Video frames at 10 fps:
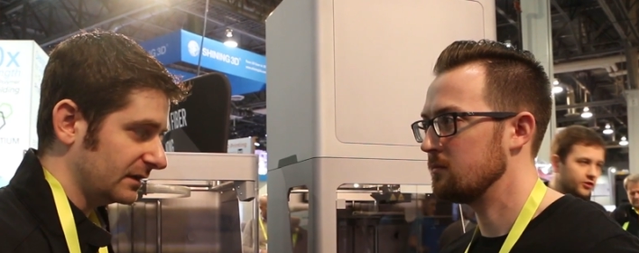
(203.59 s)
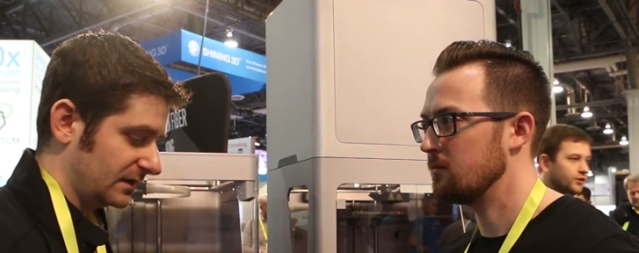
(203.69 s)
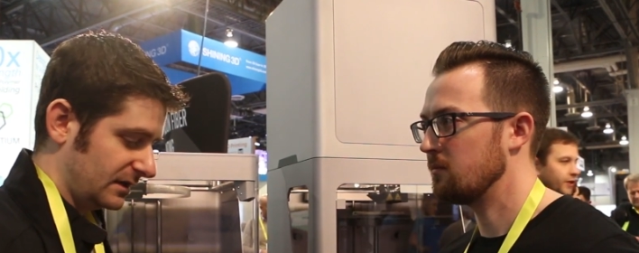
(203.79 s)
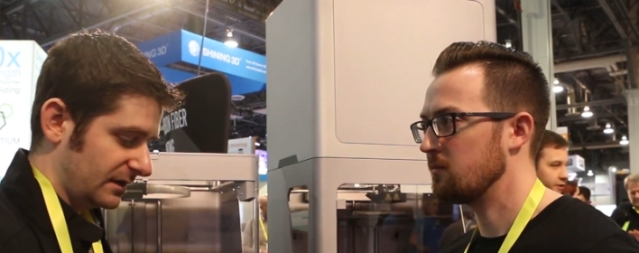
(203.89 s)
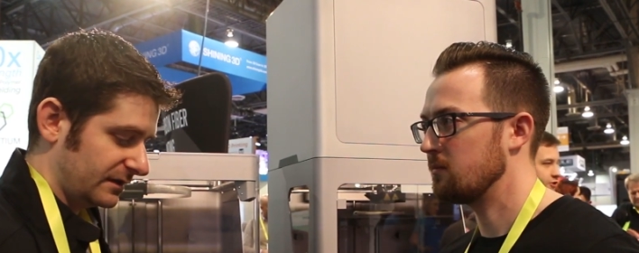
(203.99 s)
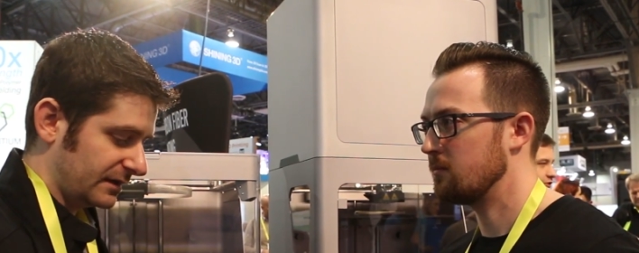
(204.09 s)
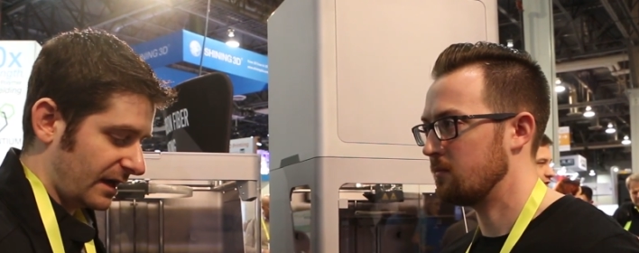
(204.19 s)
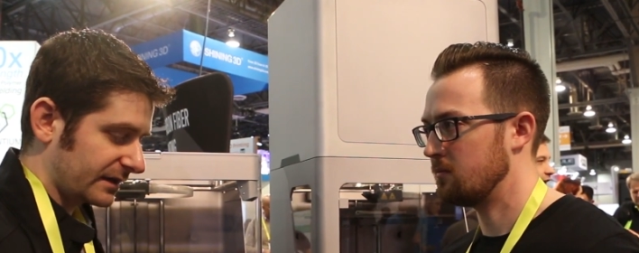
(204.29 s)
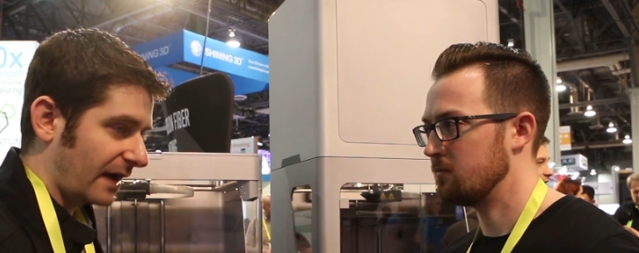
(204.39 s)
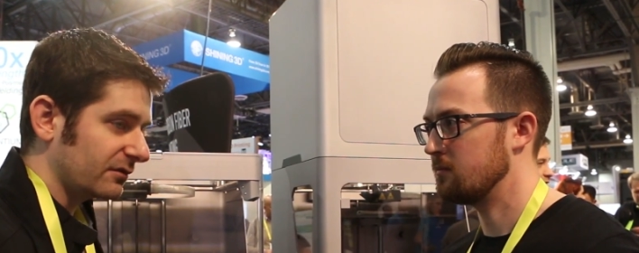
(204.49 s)

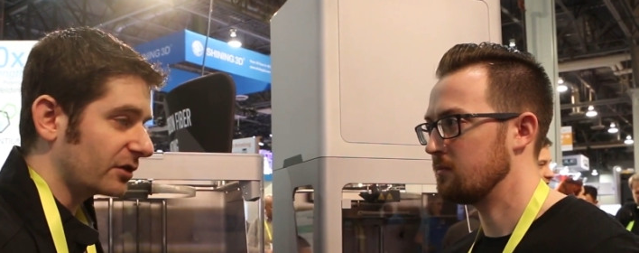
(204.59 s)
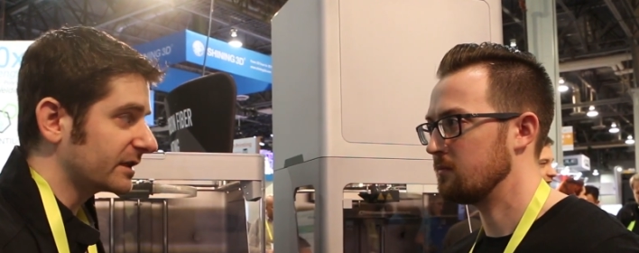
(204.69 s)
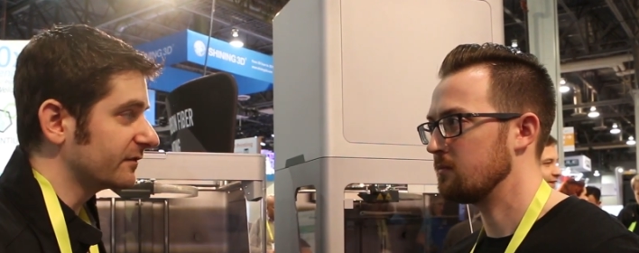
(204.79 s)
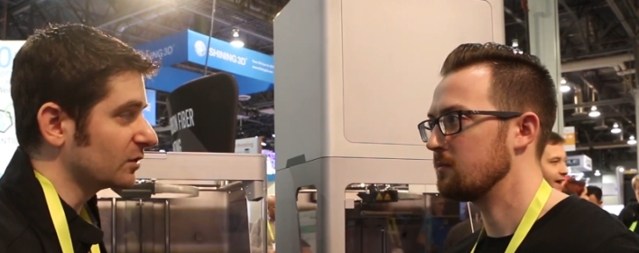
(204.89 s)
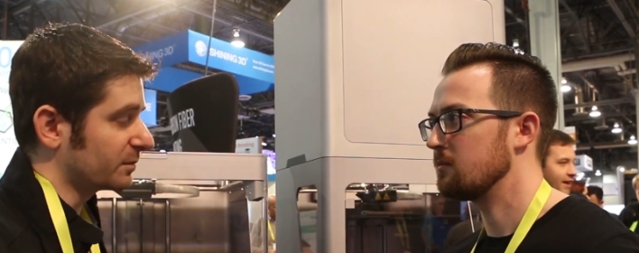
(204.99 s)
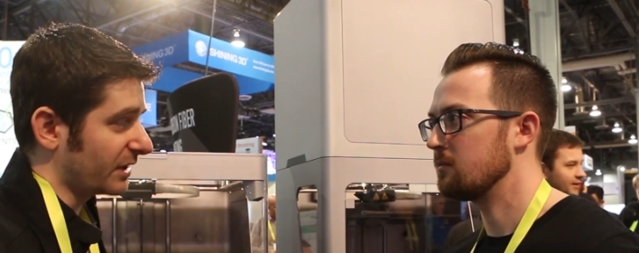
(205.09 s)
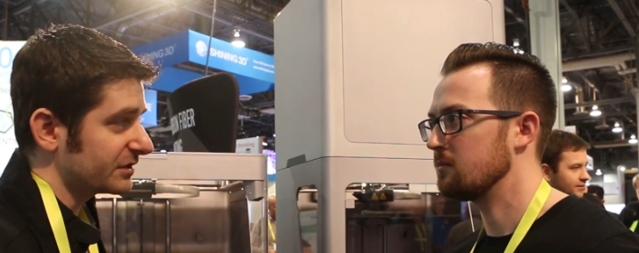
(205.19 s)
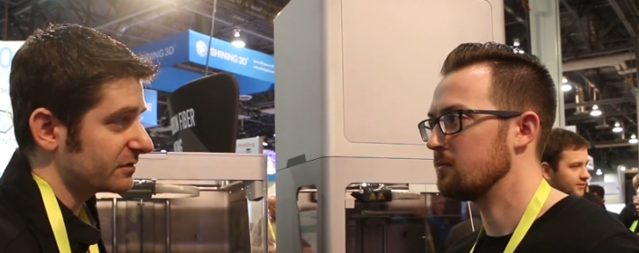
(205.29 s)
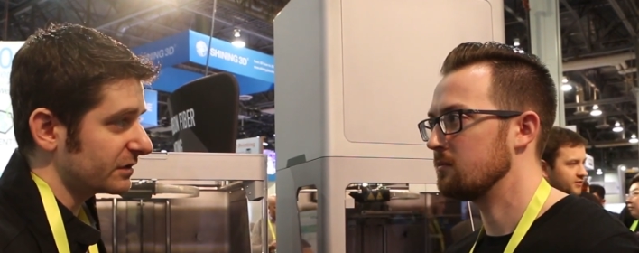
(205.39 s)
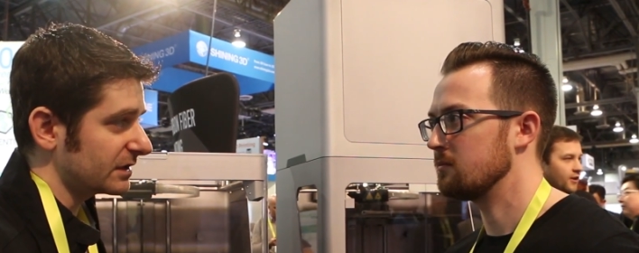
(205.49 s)
Speaker 1: The Kevlar gives you
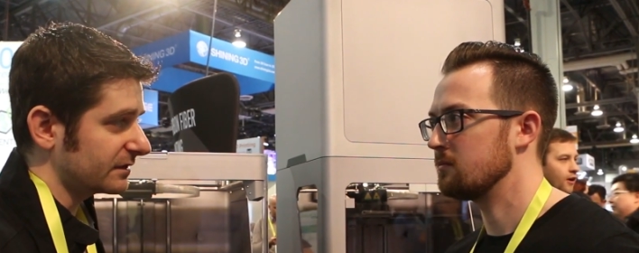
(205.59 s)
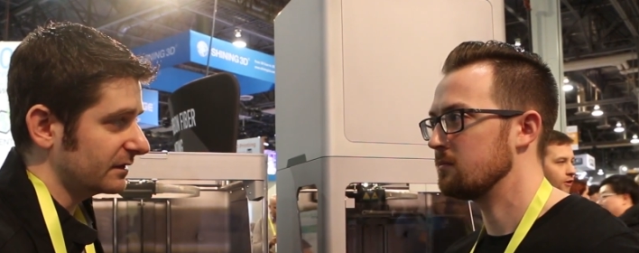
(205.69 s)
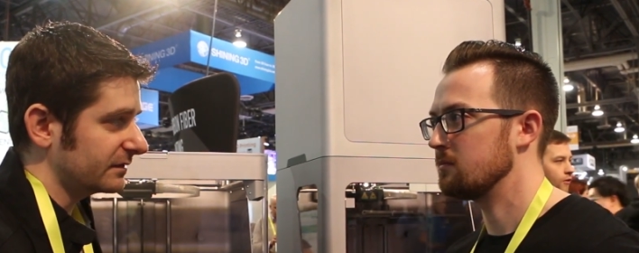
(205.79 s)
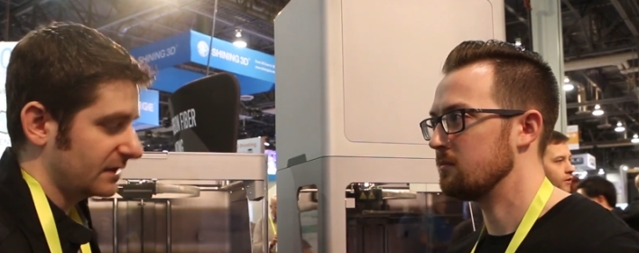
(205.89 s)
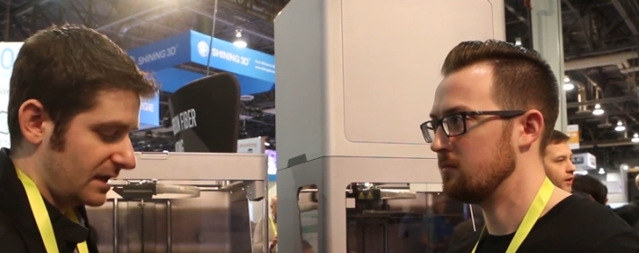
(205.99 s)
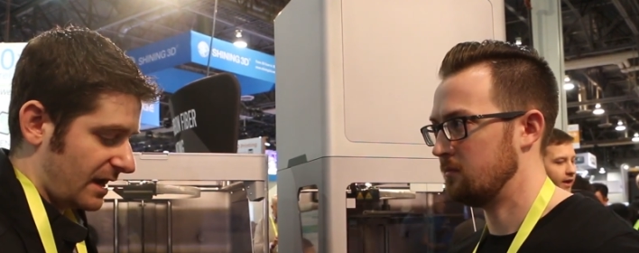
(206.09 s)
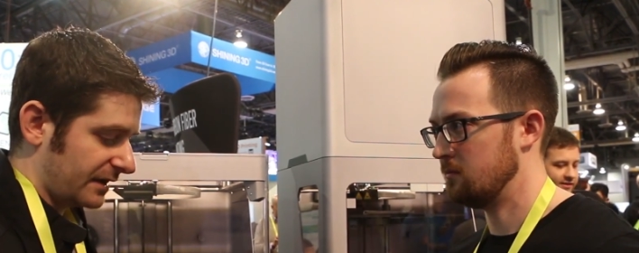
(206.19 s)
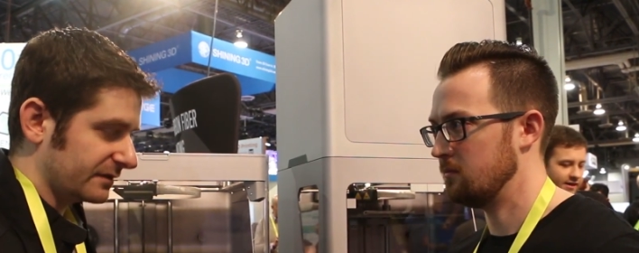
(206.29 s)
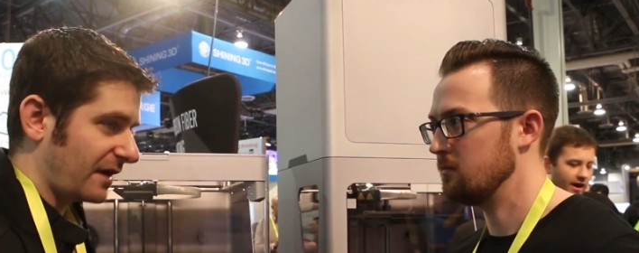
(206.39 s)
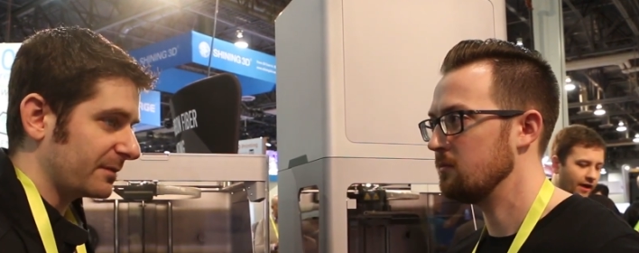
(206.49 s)
abrasion resistance,
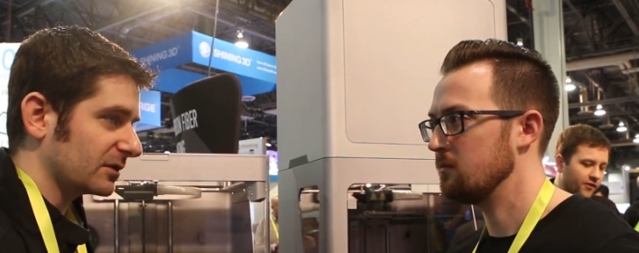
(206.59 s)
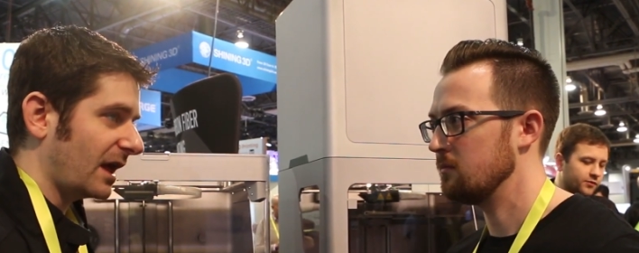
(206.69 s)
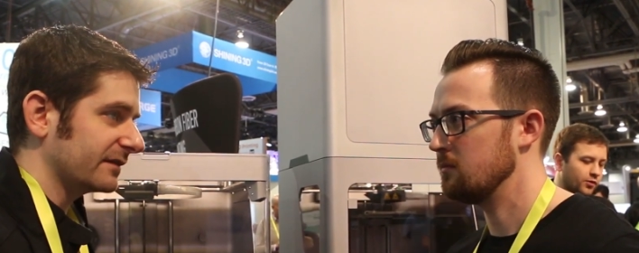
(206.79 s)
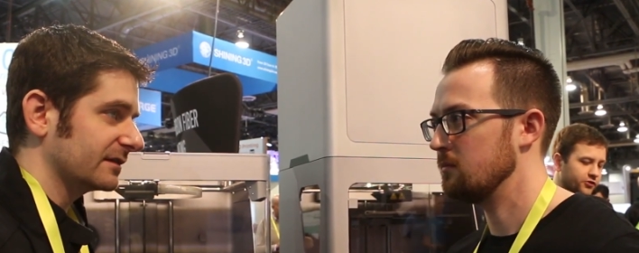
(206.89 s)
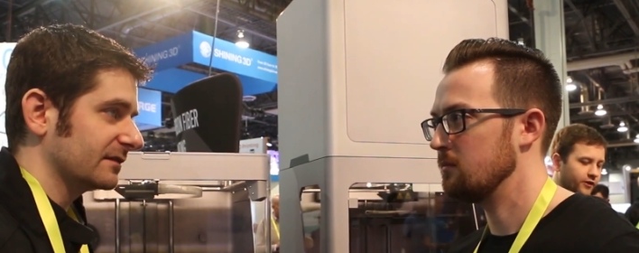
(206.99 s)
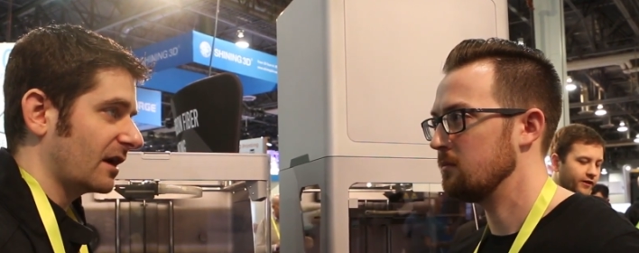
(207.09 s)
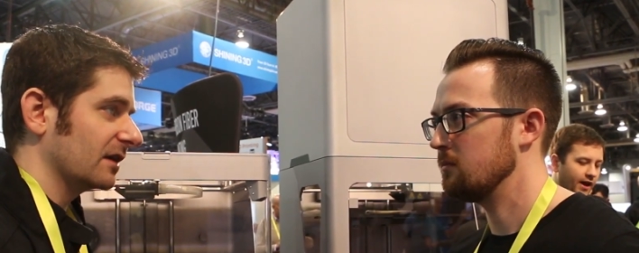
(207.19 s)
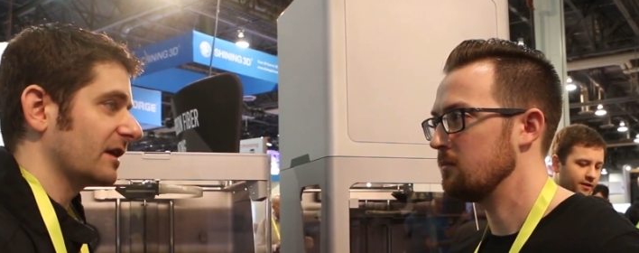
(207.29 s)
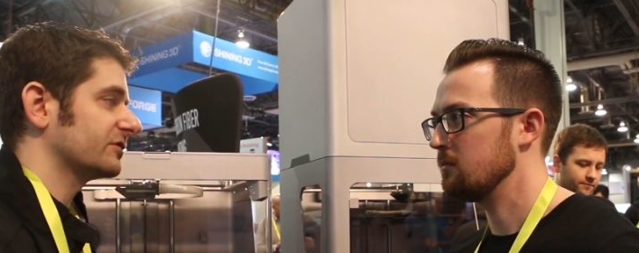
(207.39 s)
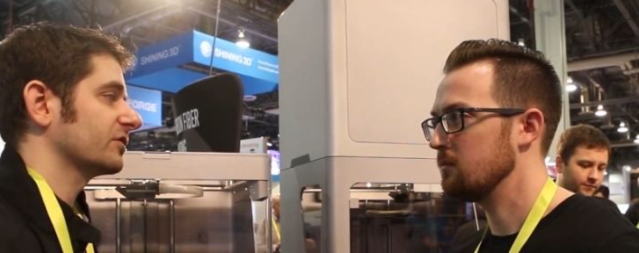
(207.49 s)
and the fiberglass is
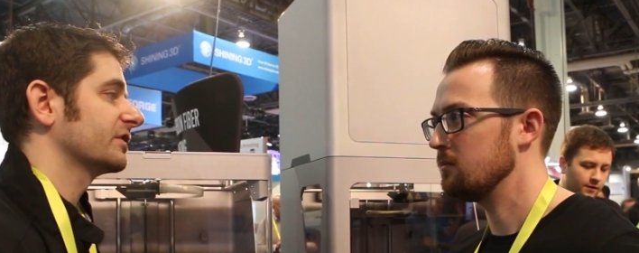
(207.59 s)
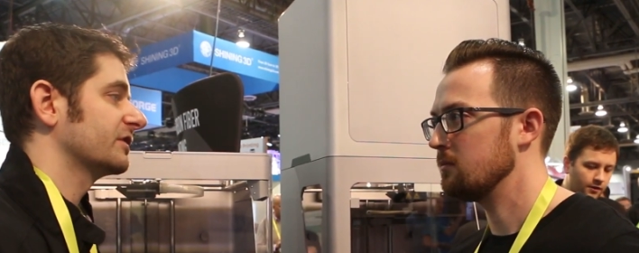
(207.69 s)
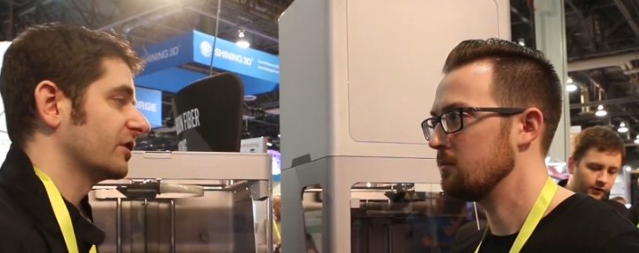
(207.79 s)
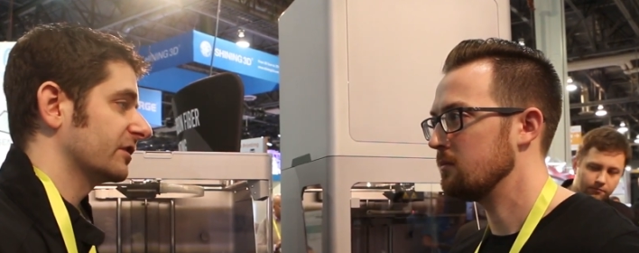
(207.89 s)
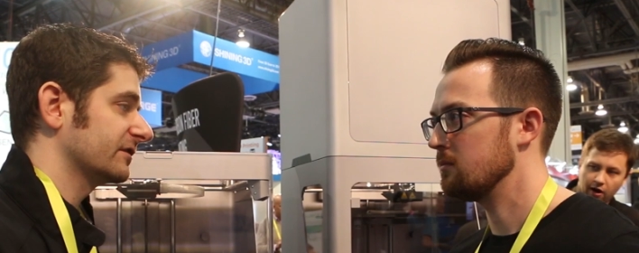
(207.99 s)
electrically inert.